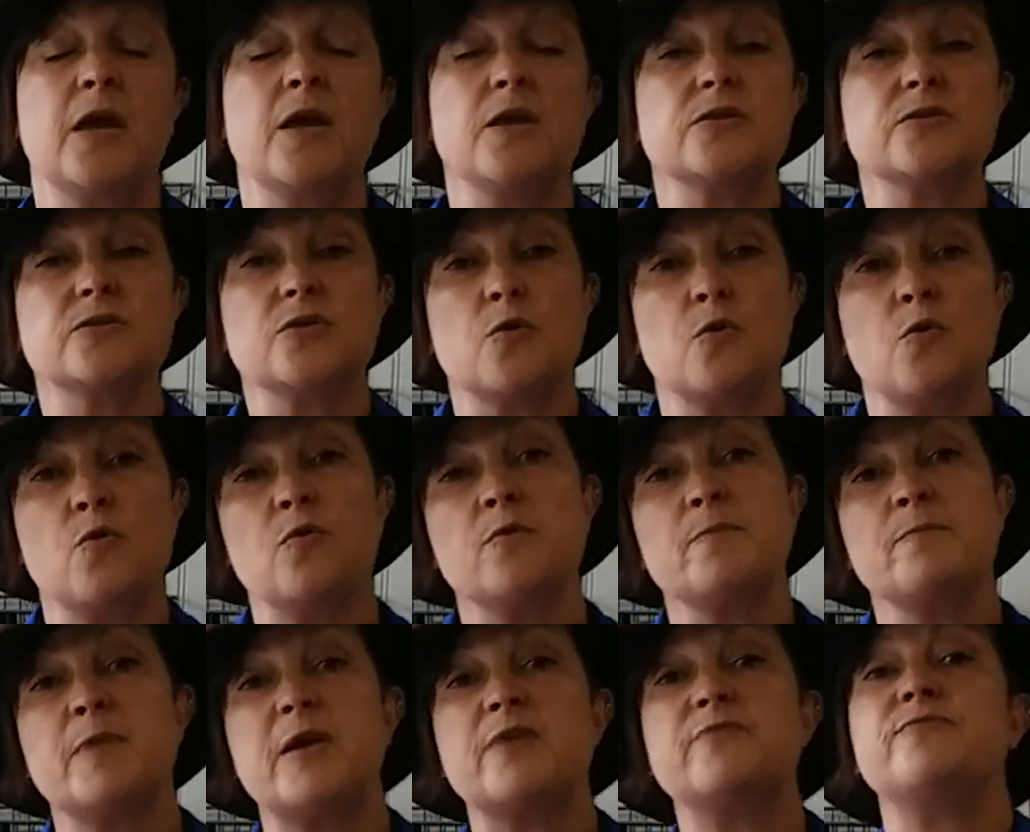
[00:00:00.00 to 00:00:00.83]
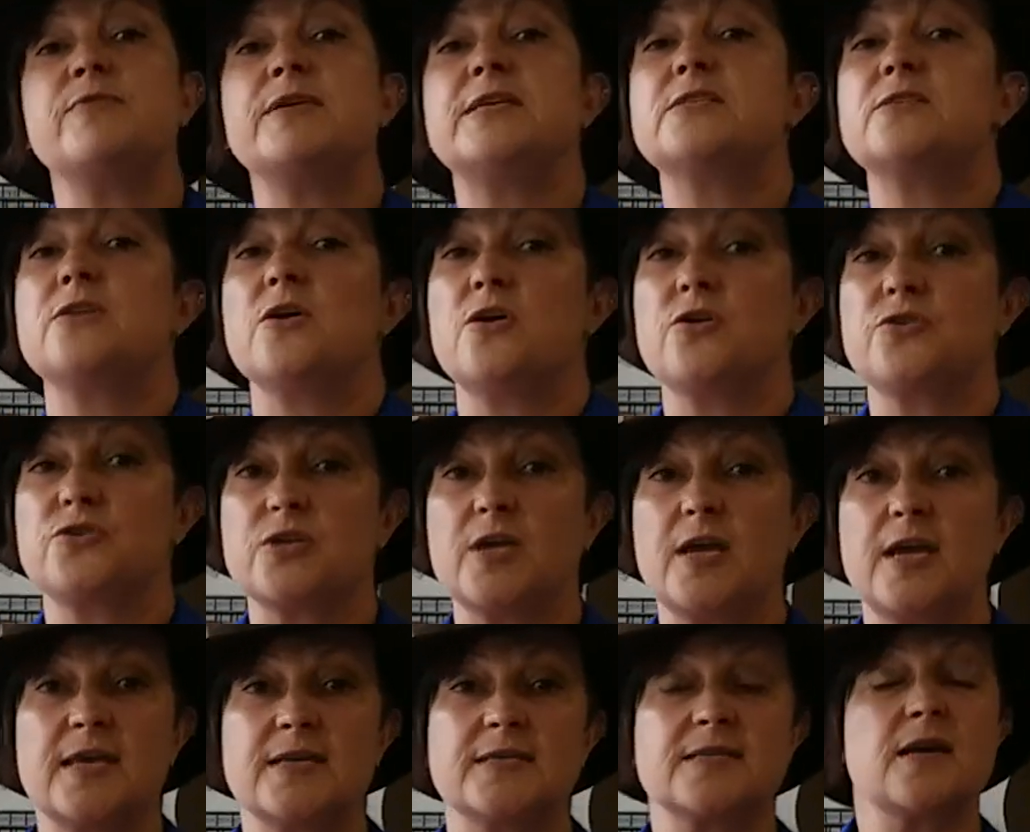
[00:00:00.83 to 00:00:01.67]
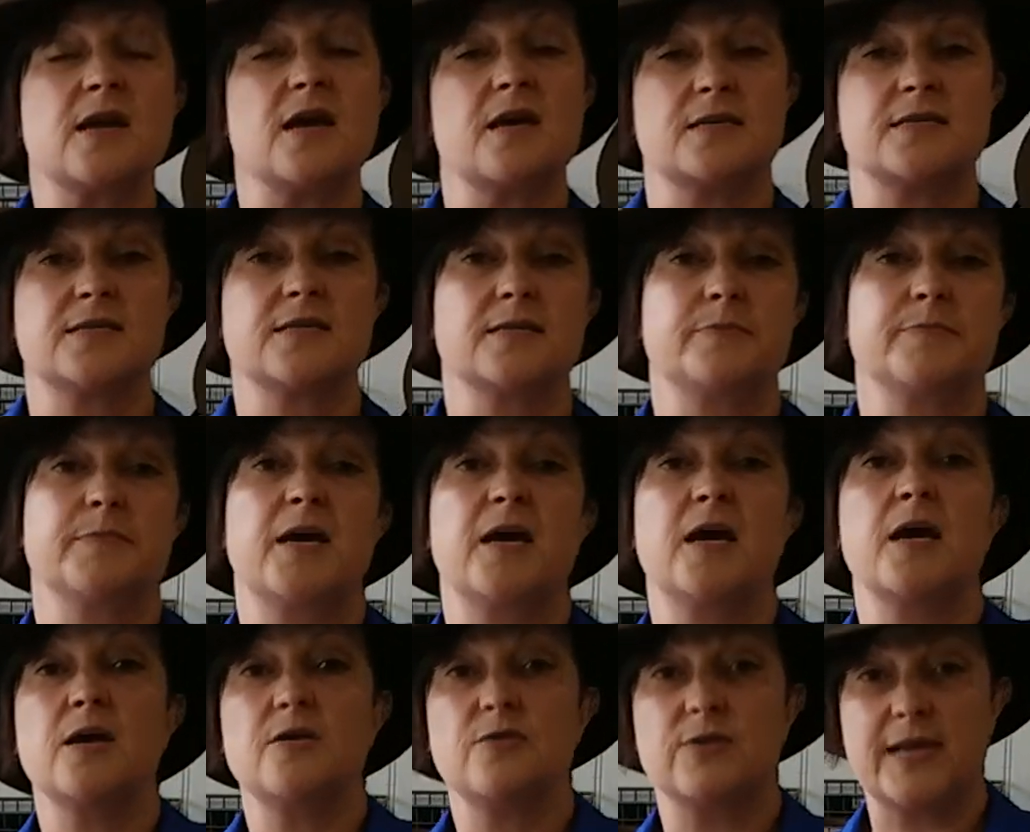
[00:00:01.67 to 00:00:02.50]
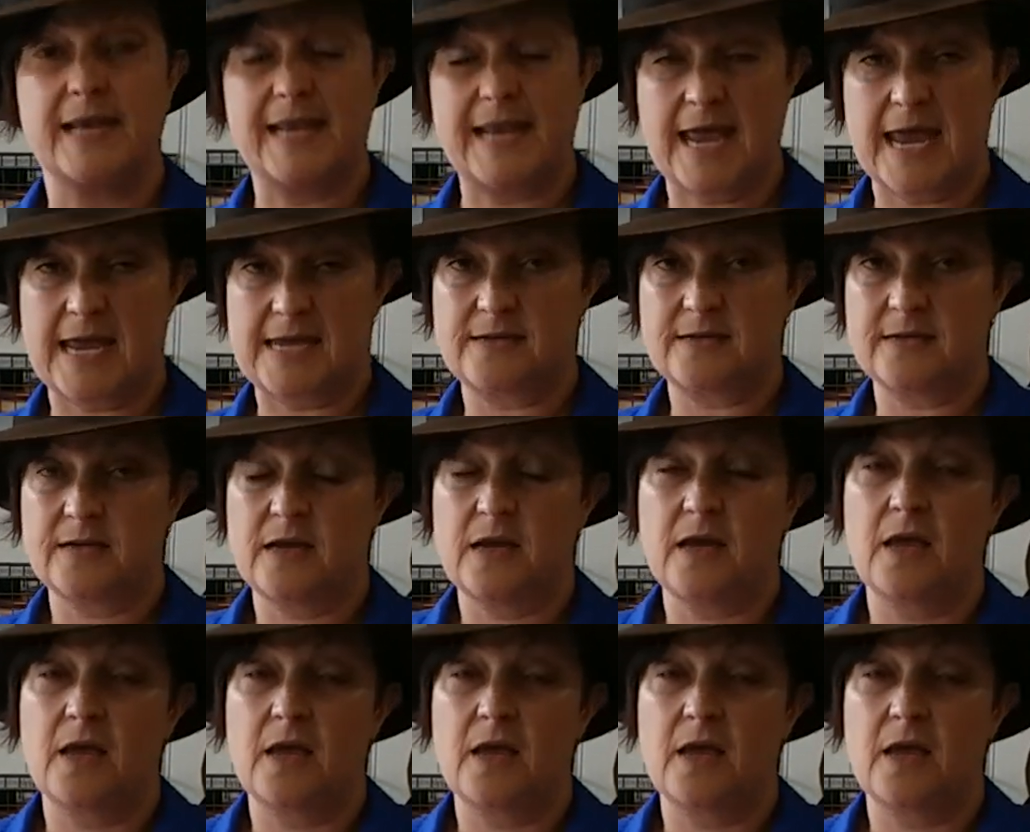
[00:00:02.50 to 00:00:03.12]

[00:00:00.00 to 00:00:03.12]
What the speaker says: So all of my research is customer led.